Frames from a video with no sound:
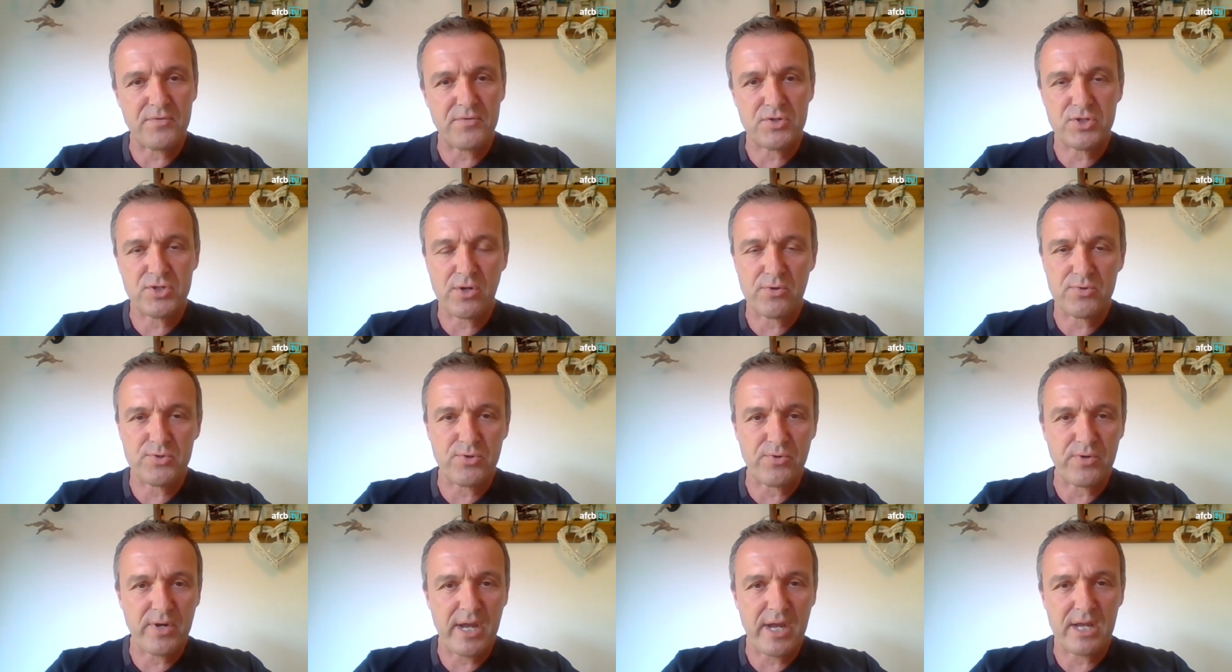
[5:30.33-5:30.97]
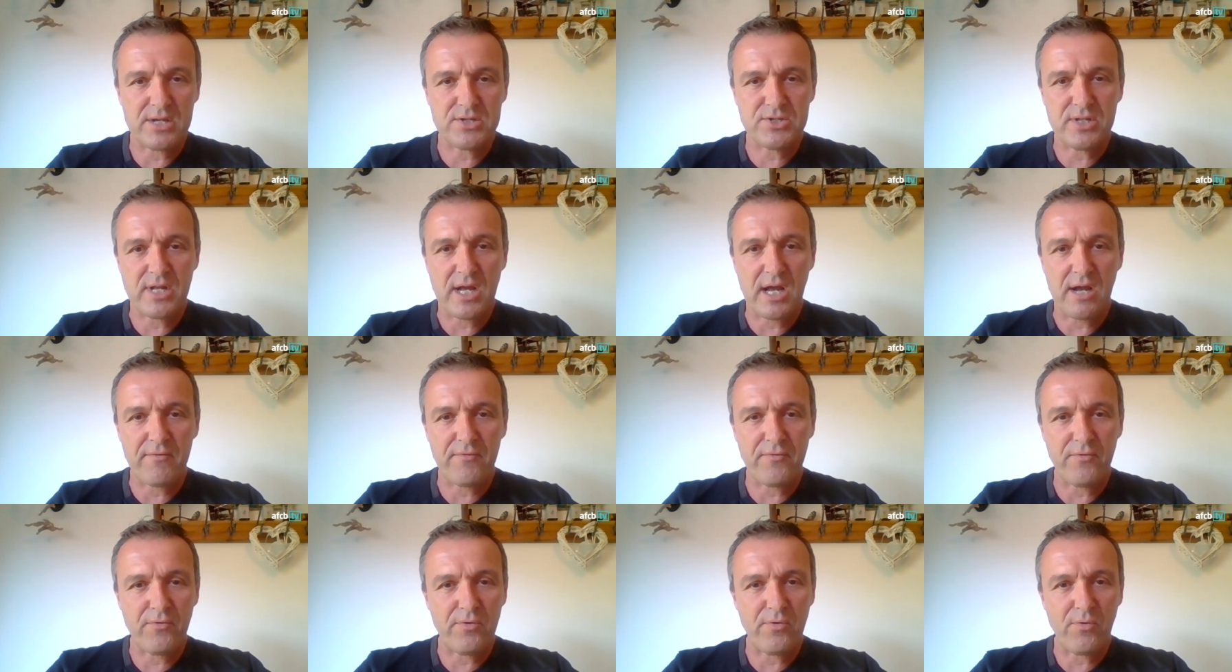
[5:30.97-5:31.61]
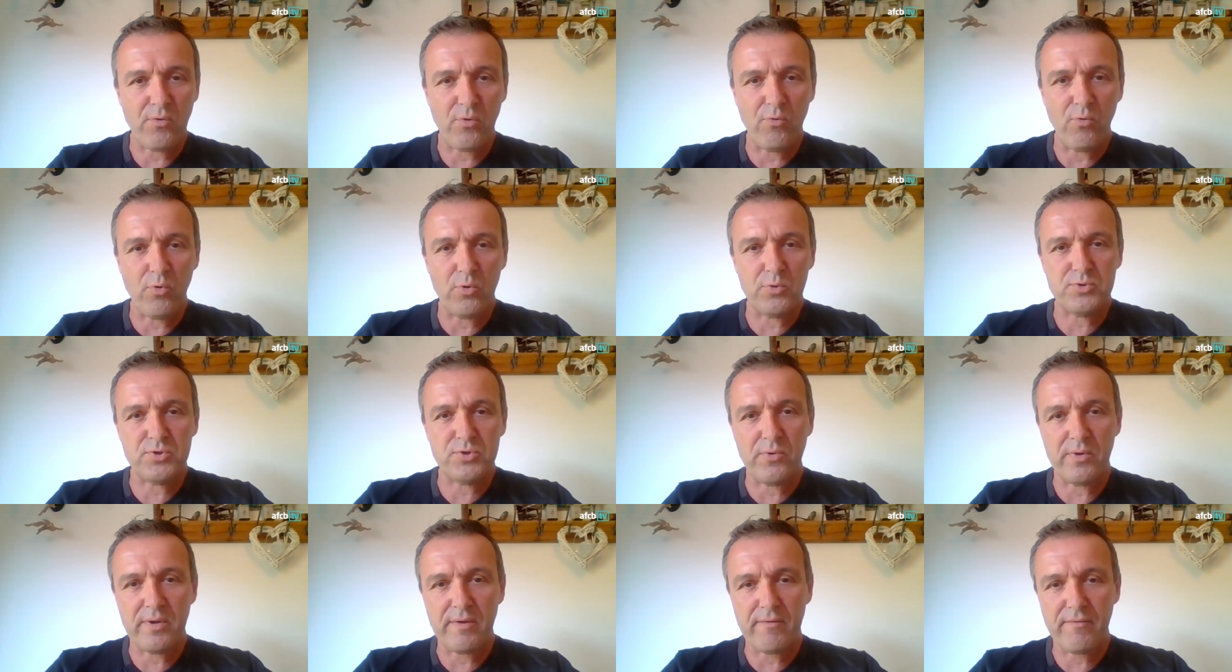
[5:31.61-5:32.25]
the social care staff, we're all
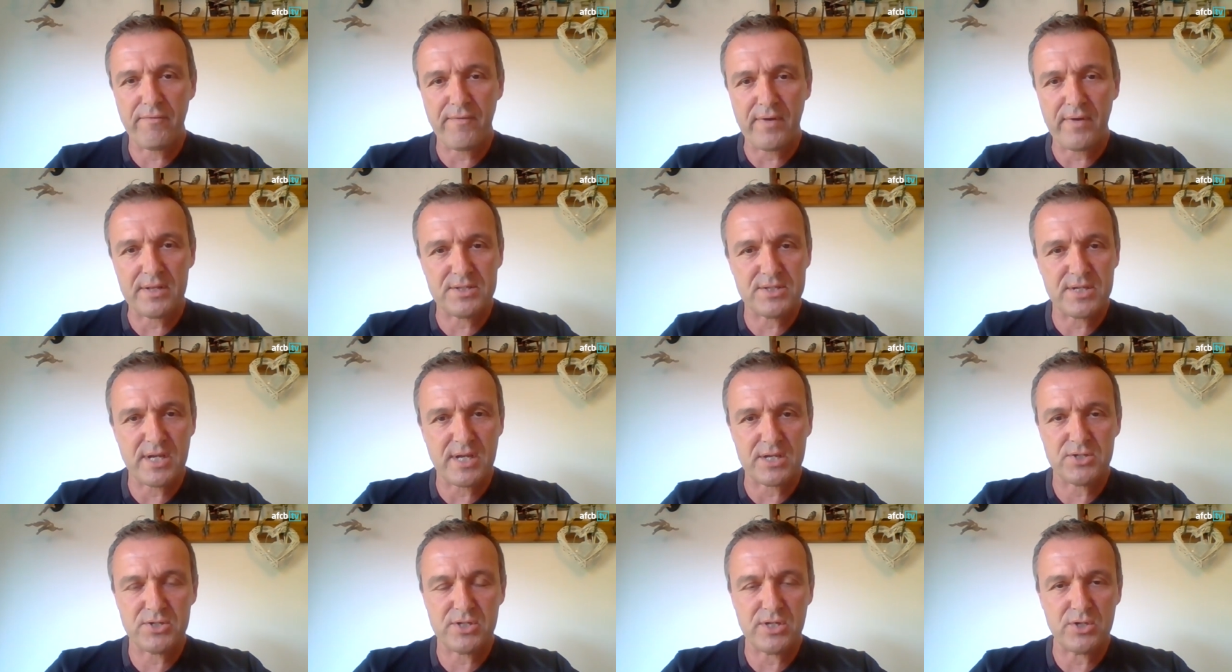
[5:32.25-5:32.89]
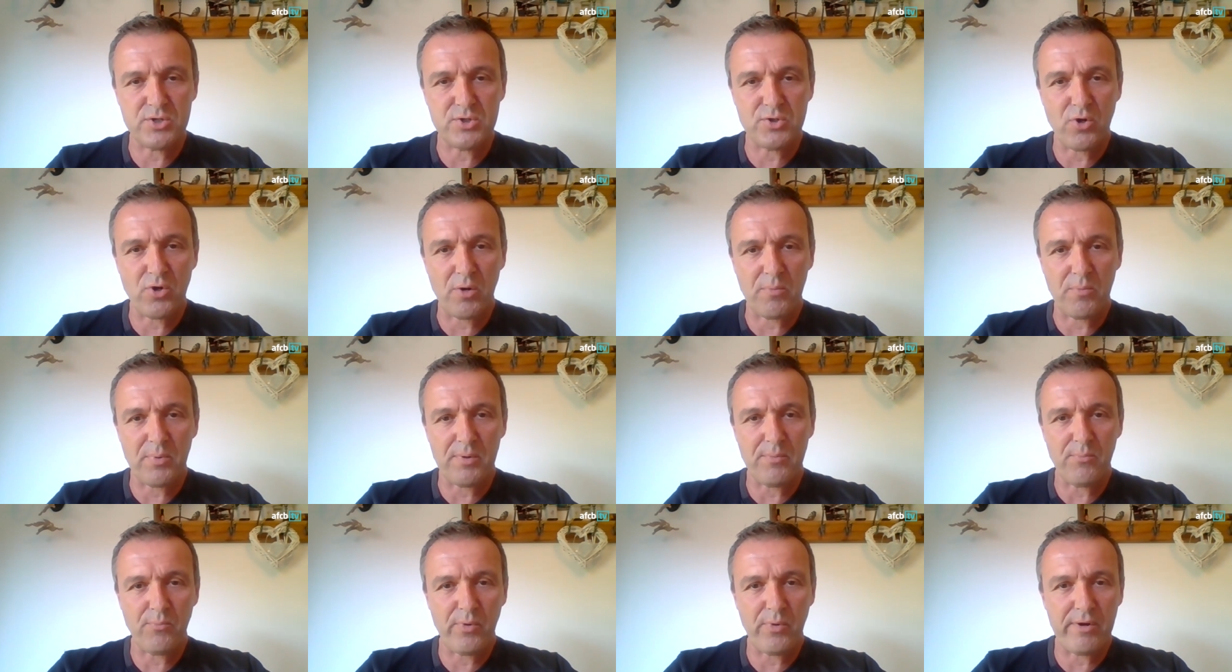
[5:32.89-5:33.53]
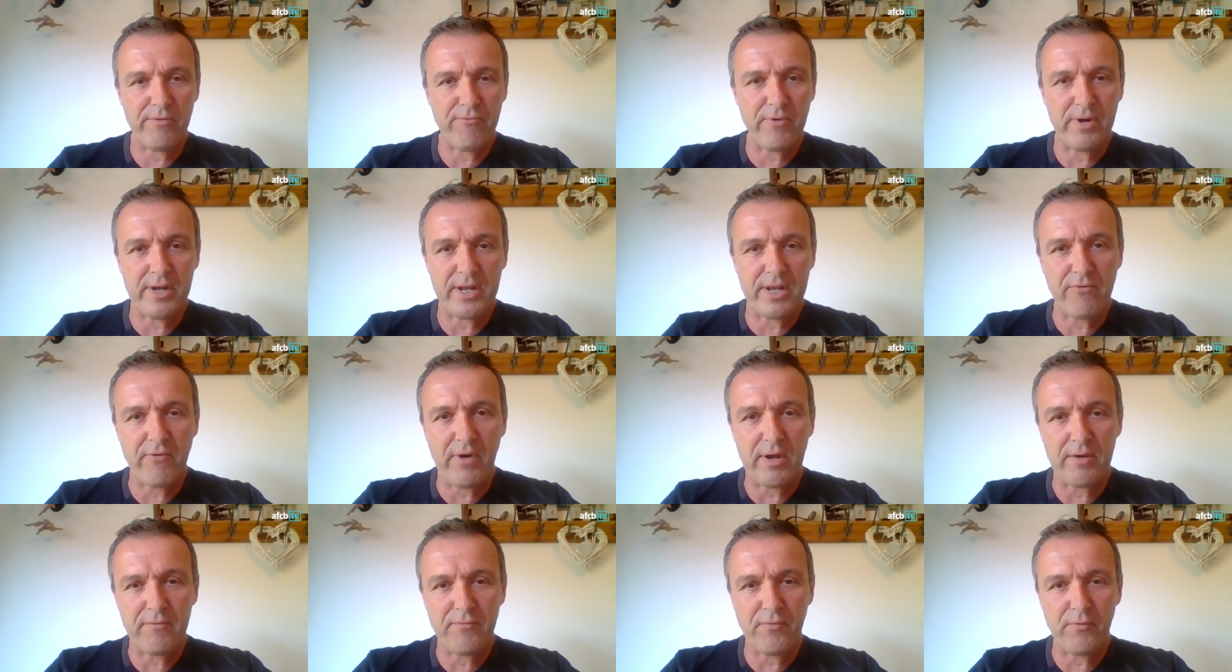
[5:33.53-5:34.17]
doing a fantastic job, and we're really
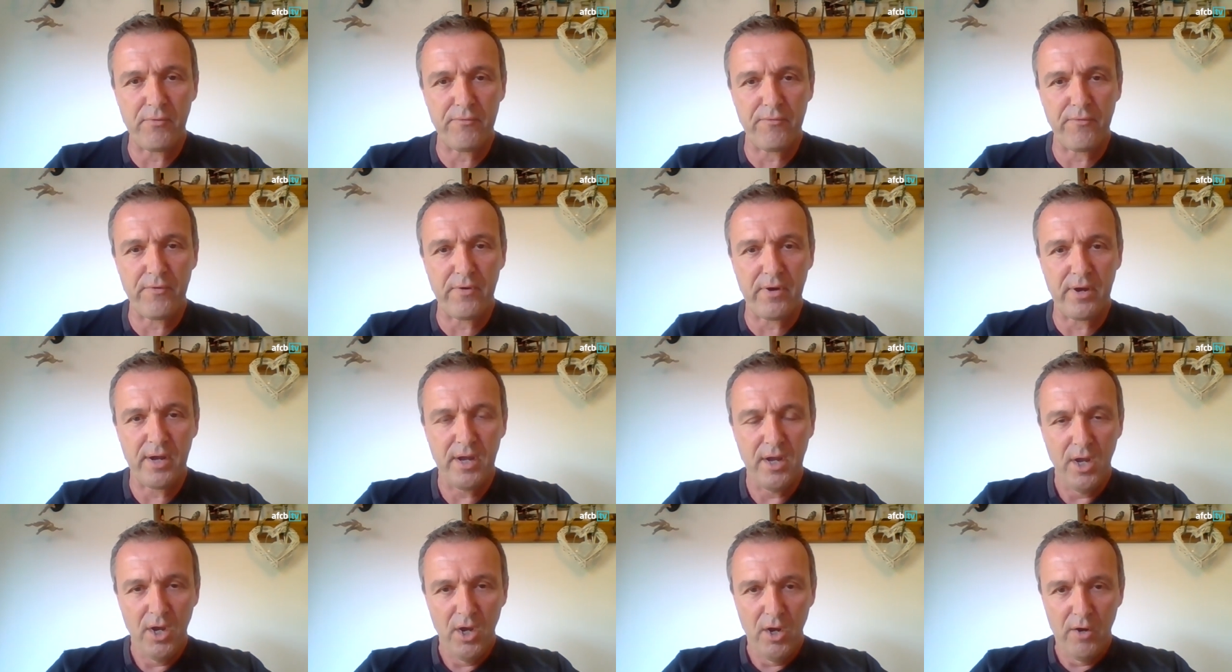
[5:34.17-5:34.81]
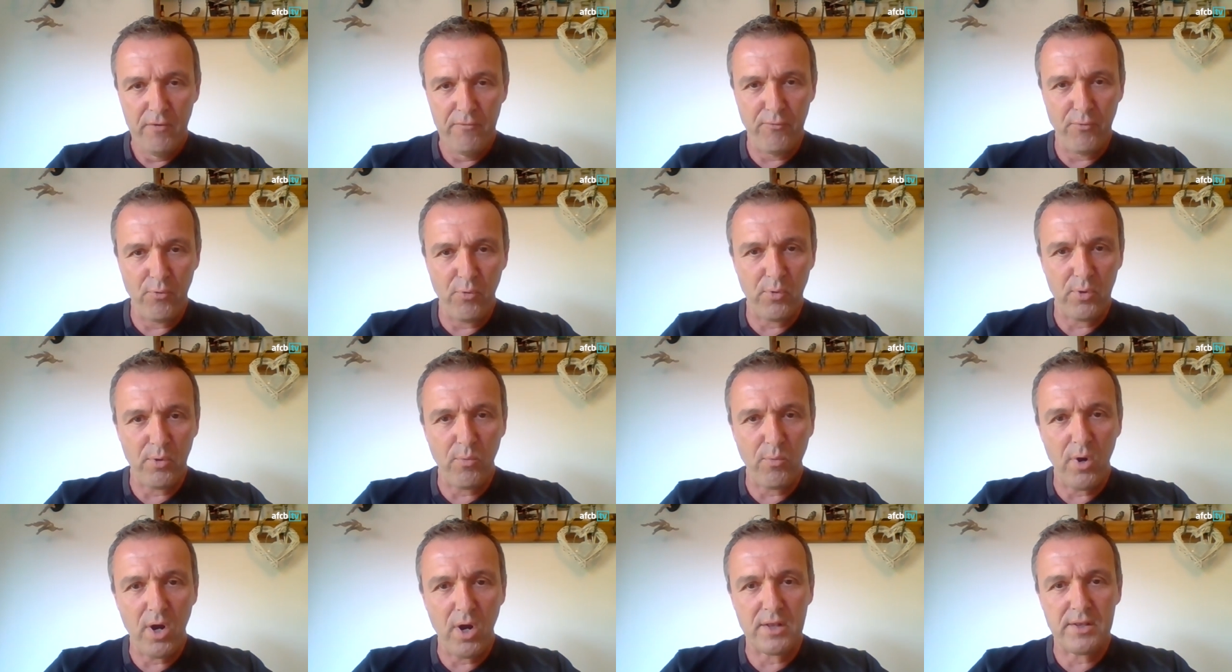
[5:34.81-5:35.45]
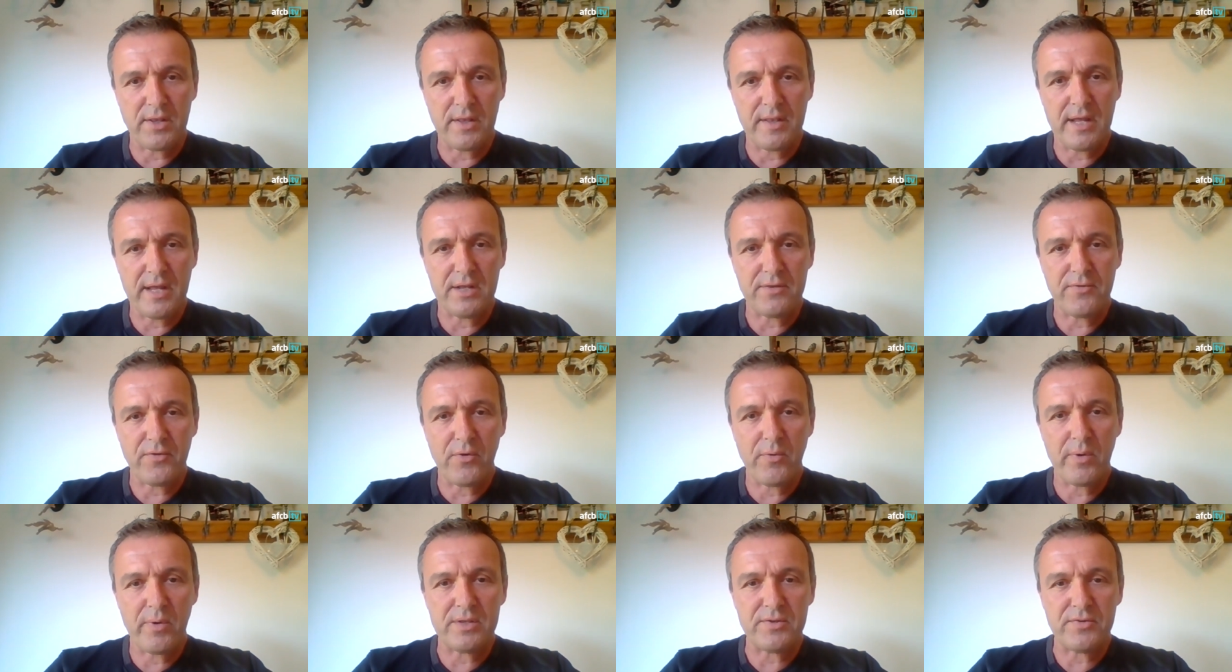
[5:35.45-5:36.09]
grateful for all the work that they're
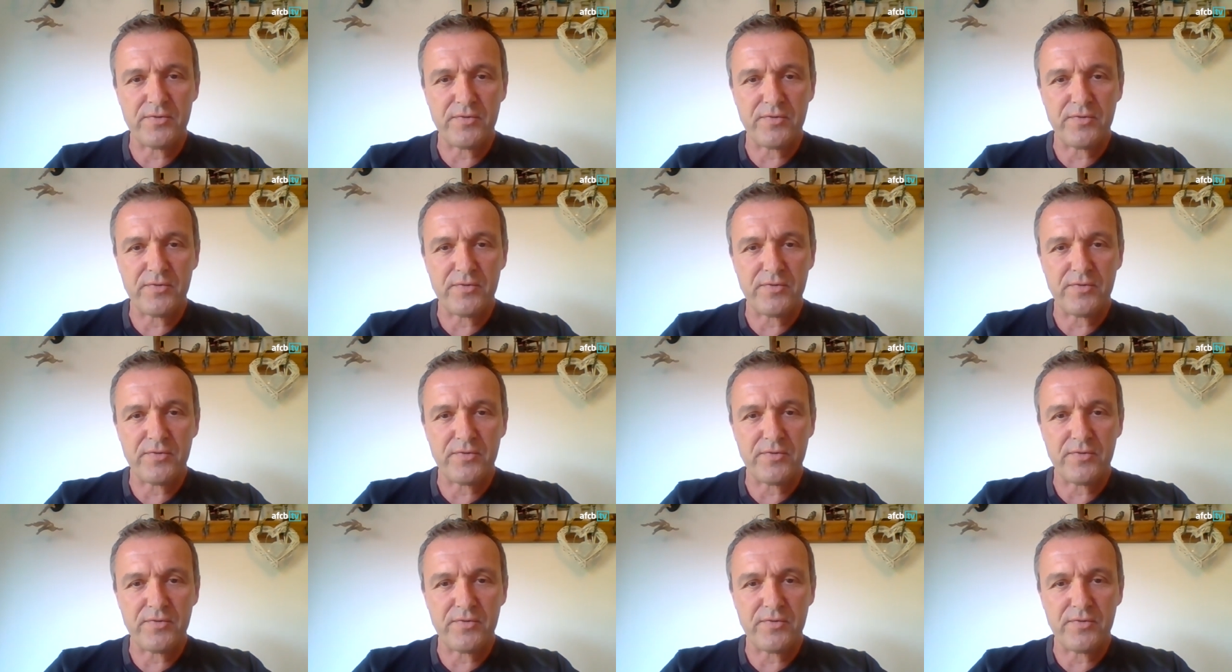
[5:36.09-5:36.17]
doing.